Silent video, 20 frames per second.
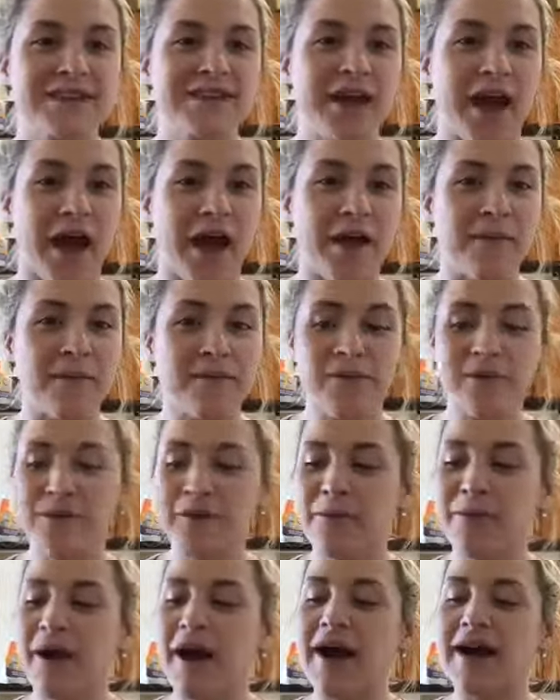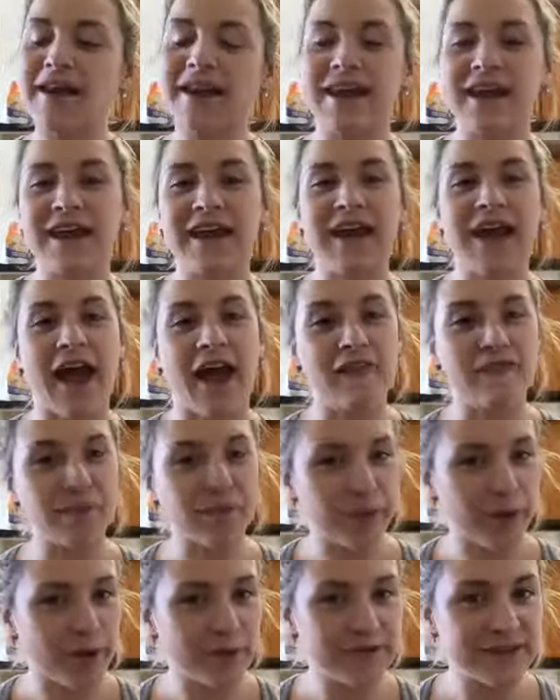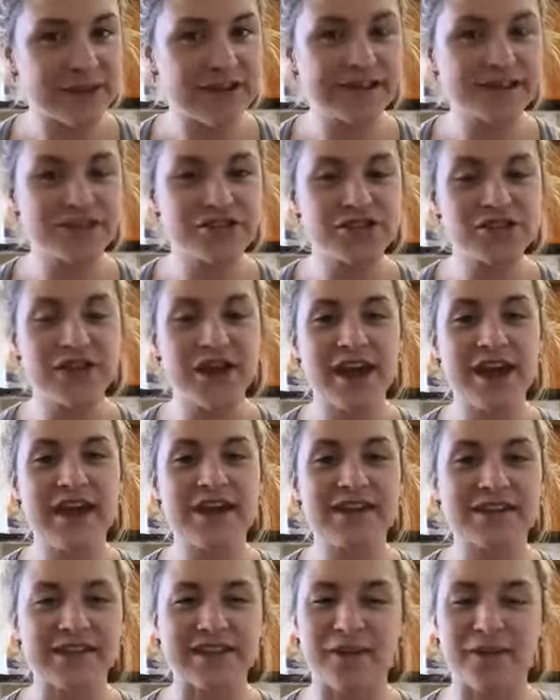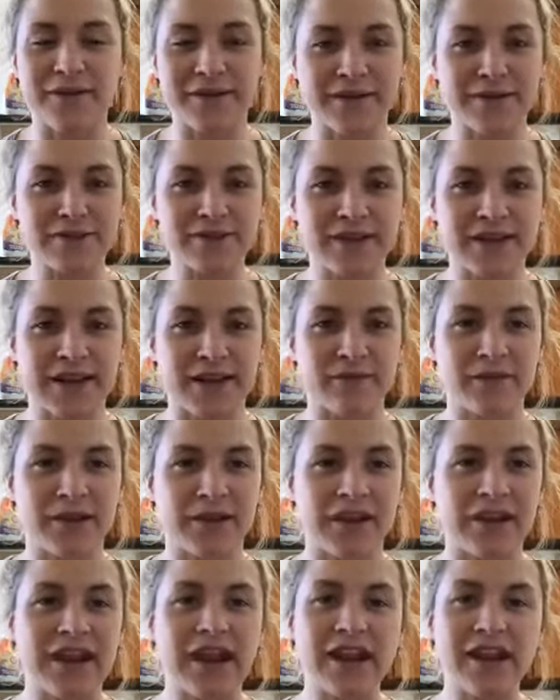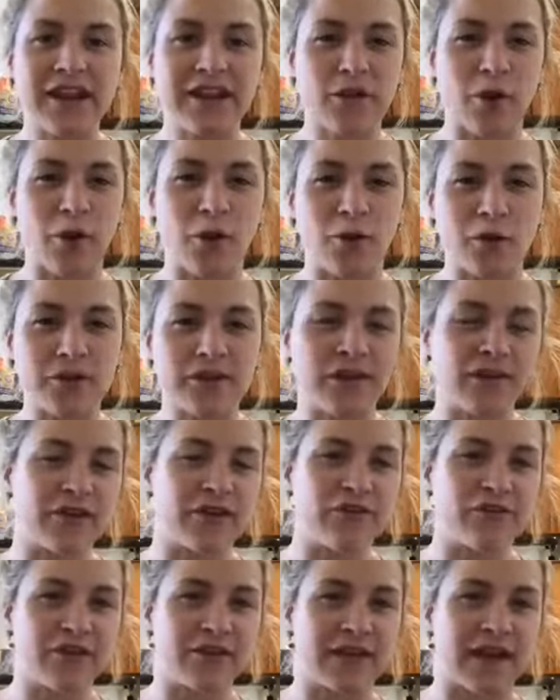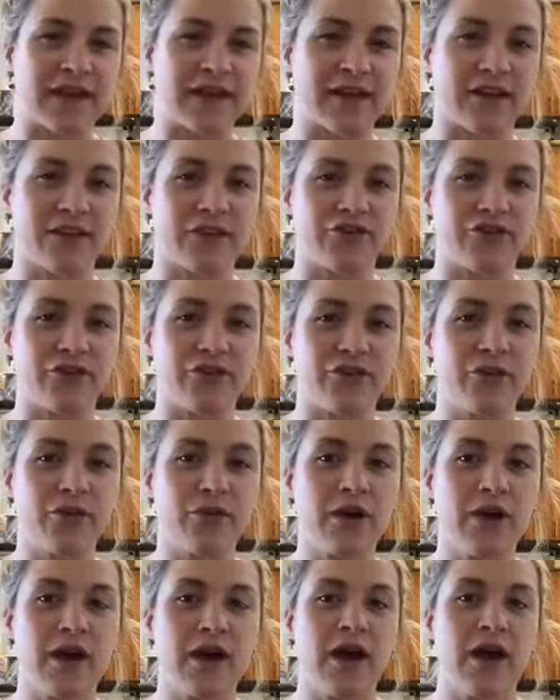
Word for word: uh, move your body, have a protein shake. That's always usually something good, and it's cold, so it usually tastes good too.